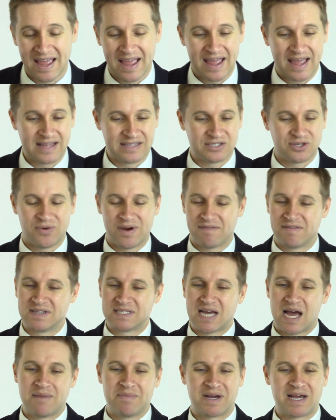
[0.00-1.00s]
And so every
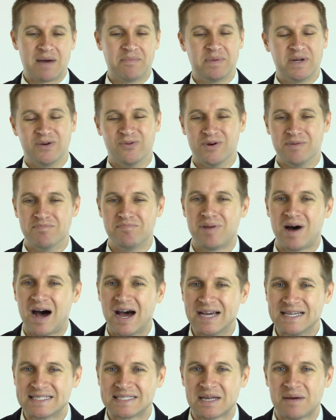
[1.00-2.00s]
time a company would
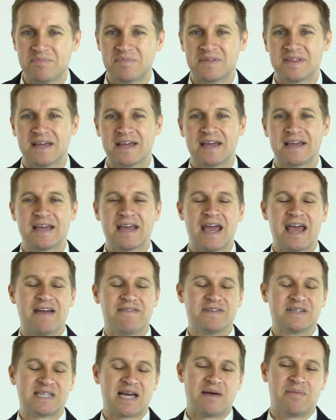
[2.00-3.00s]
buy something,
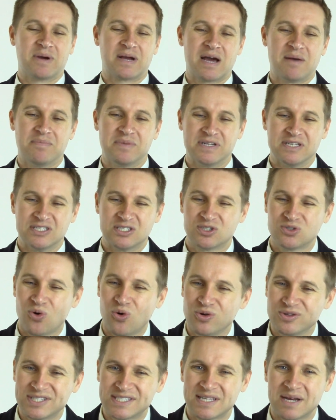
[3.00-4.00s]
every time a company
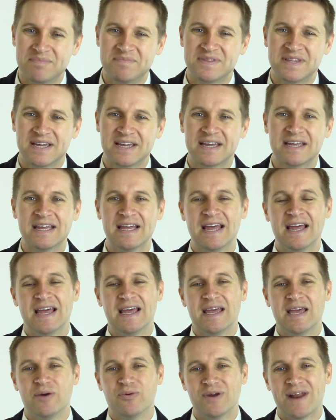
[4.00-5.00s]
sold something,
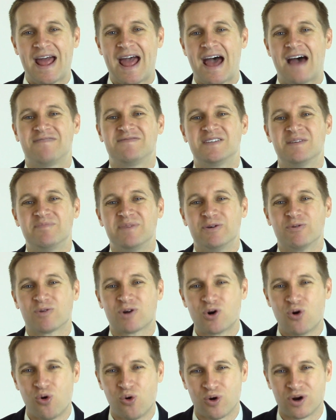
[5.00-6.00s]
it would have to be
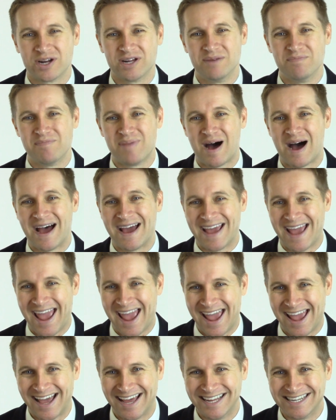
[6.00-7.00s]
recorded by
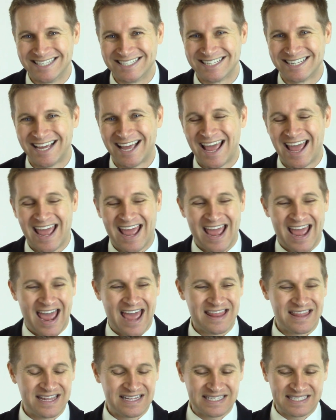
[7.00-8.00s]
hand.
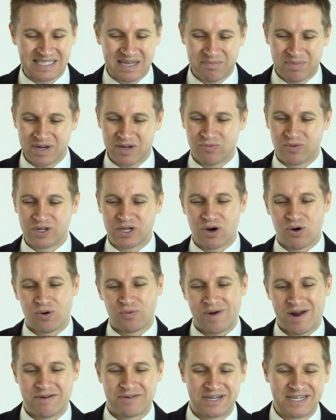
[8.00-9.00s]
And then somebody would go
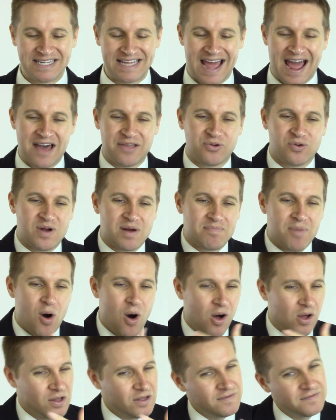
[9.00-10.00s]
around and gather up
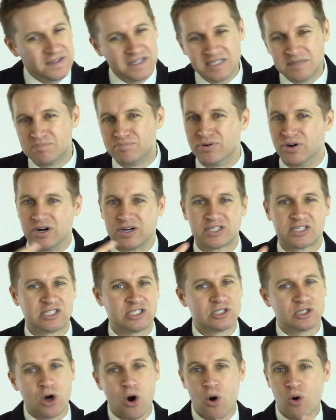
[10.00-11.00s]
all of these
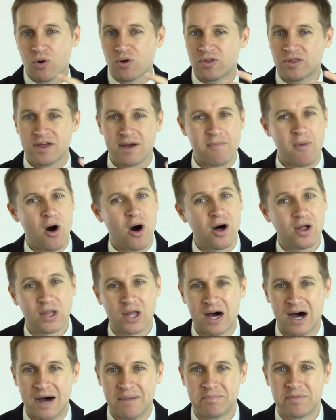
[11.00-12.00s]
books, total them all
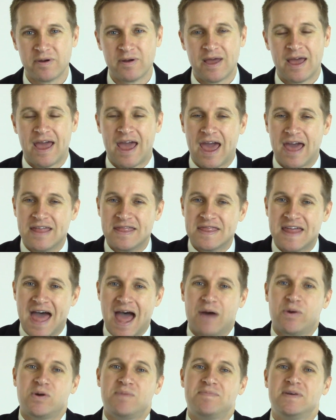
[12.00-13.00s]
up, and
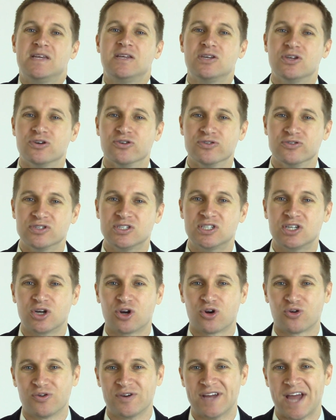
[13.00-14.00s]
that would be used to
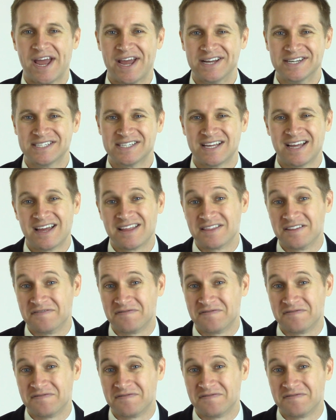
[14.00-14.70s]
create the